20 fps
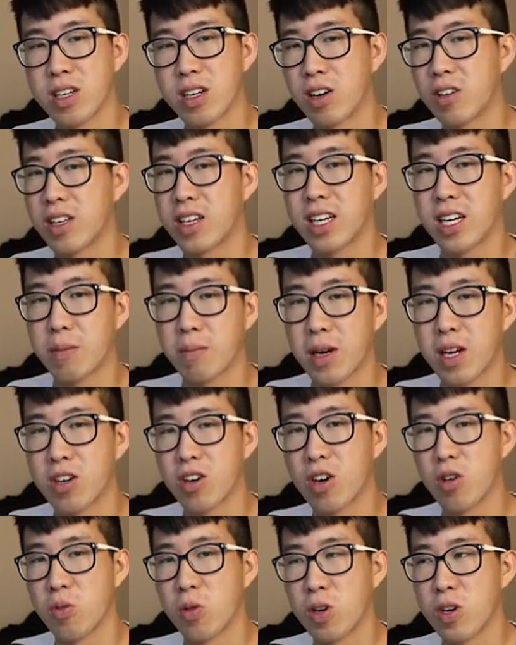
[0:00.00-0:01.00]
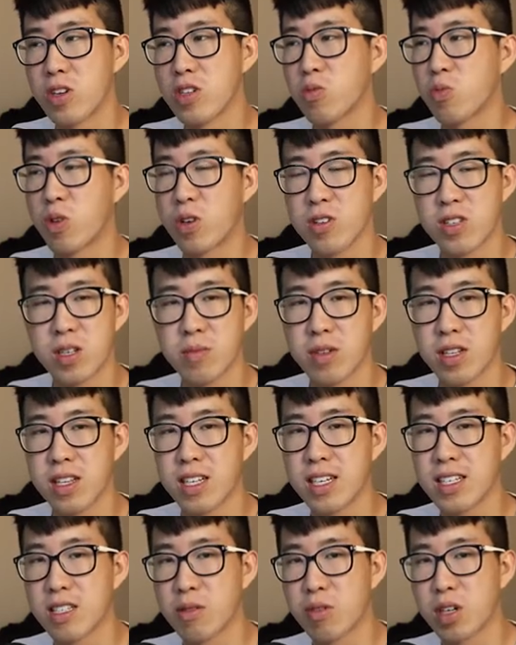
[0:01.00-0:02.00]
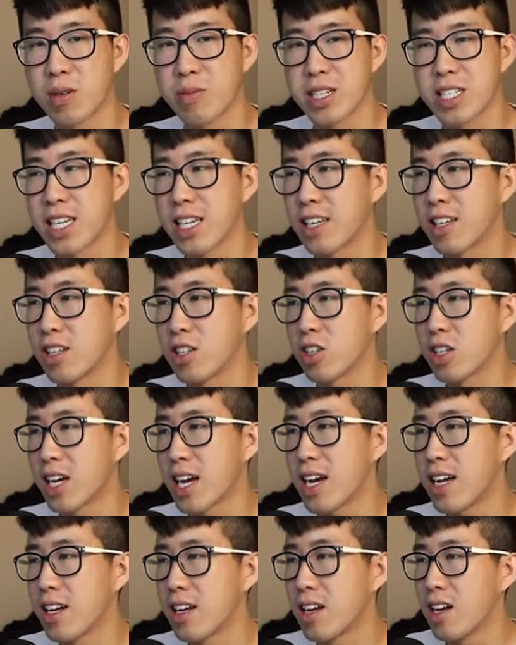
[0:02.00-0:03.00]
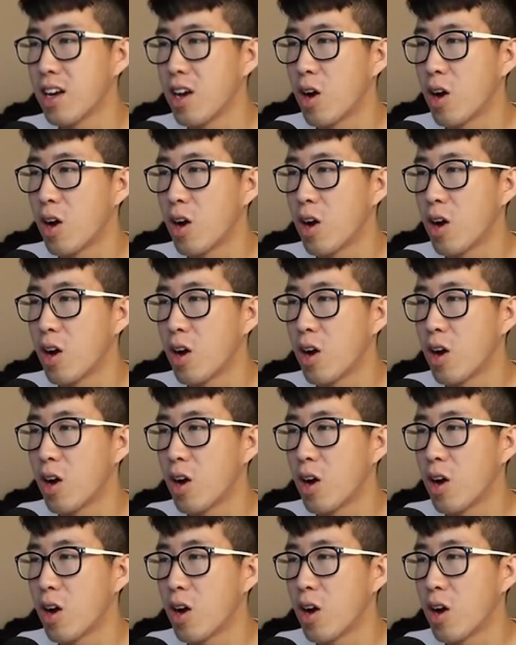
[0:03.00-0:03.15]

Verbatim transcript: Are they getting better or worse? What are some of the things that we're going to be taking a look at?